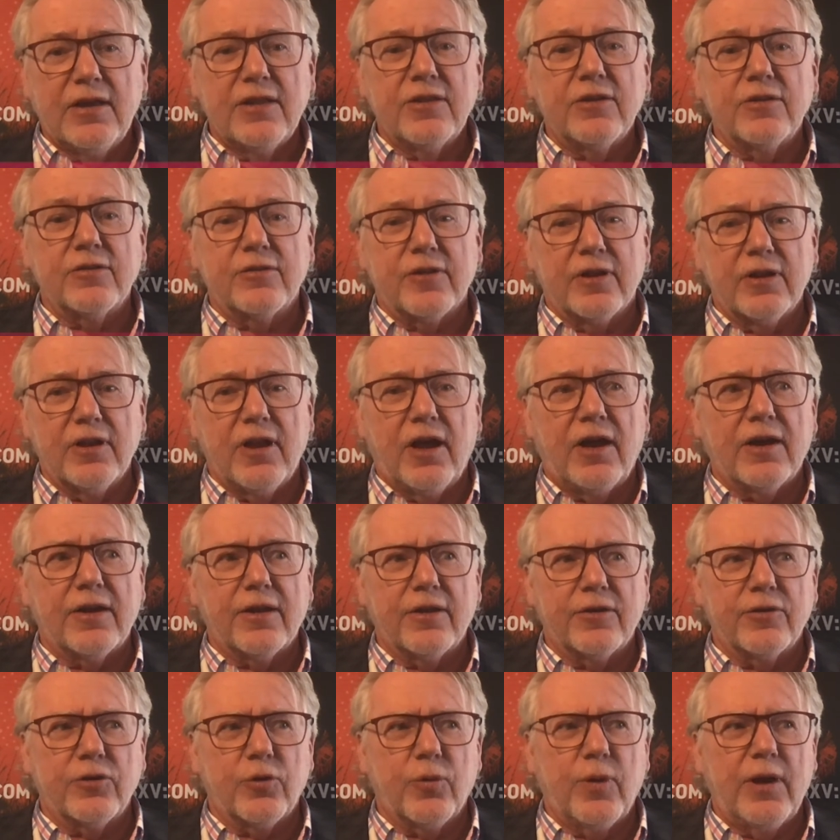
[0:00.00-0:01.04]
There's a lot
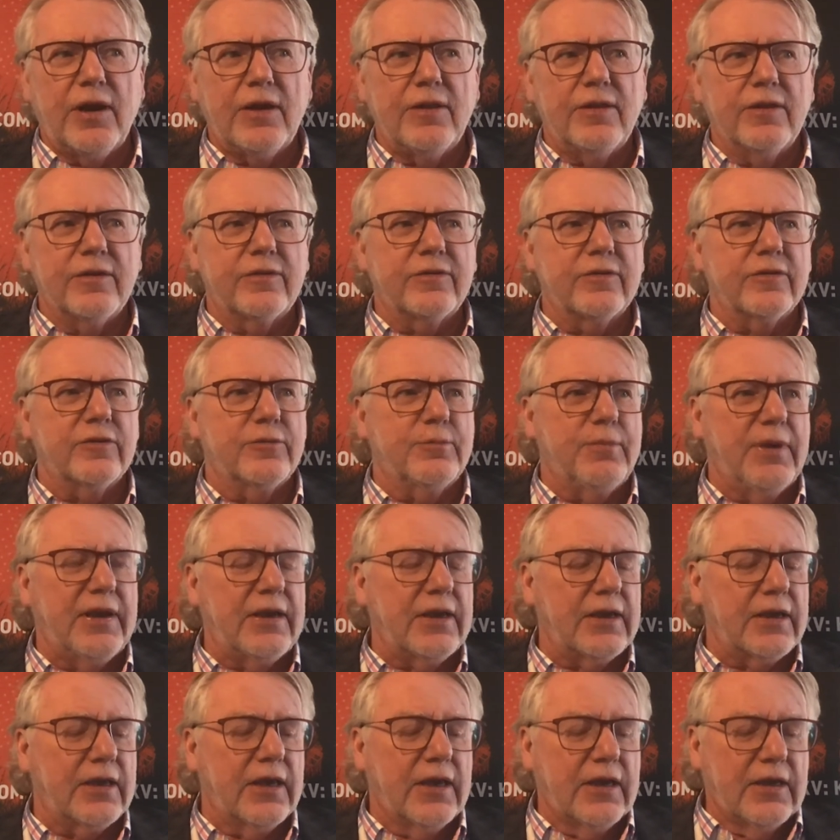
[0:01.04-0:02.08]
underway. This is
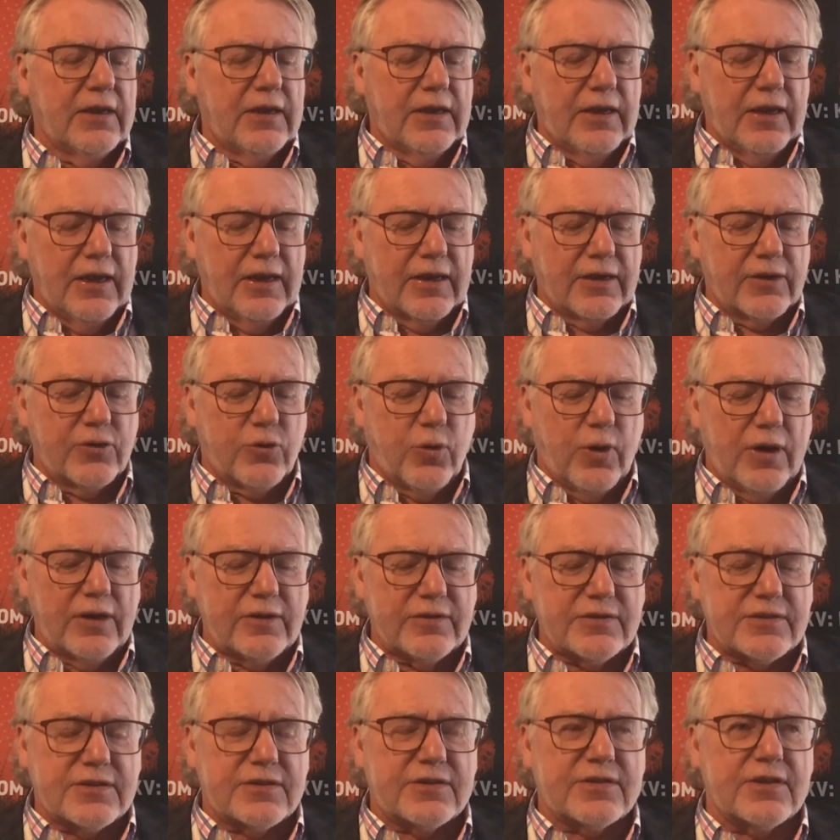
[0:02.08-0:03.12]
big. And
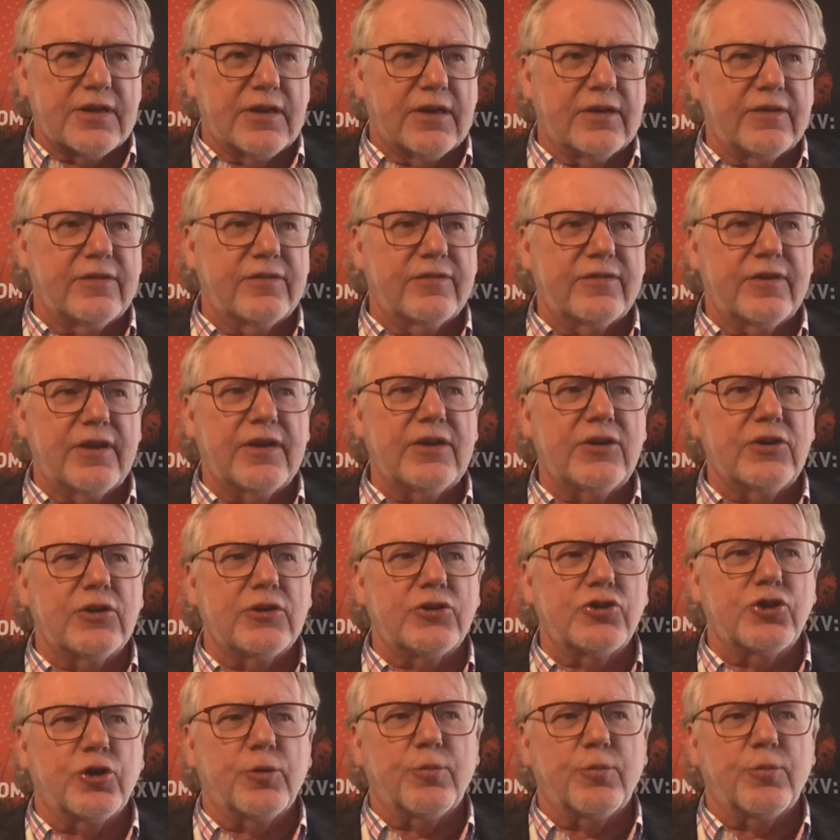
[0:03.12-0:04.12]
Quest's signature